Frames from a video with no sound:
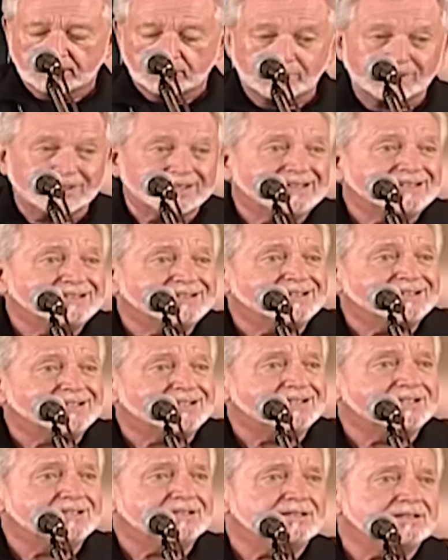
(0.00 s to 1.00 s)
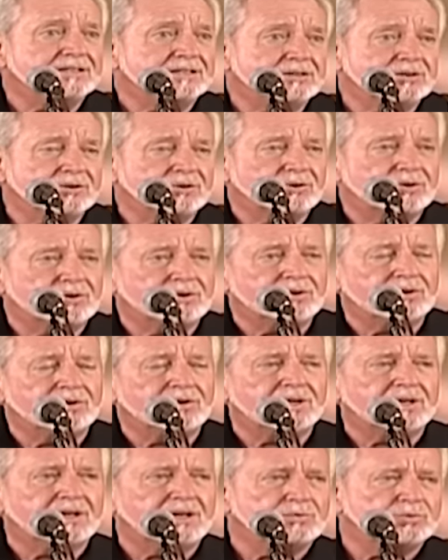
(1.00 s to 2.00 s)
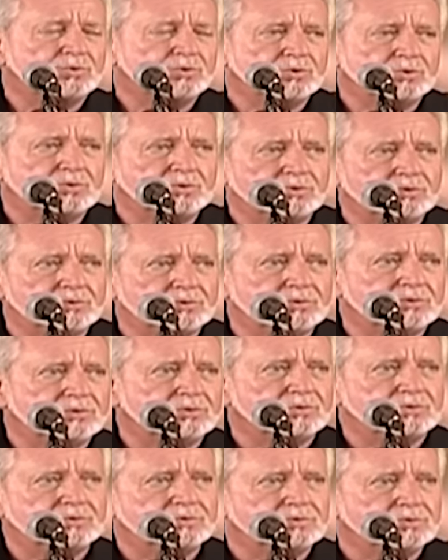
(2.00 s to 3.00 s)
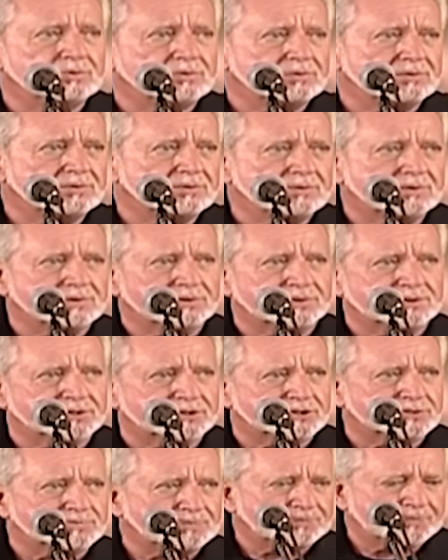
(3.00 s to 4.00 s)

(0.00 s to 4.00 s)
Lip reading: We can heal all our wounds.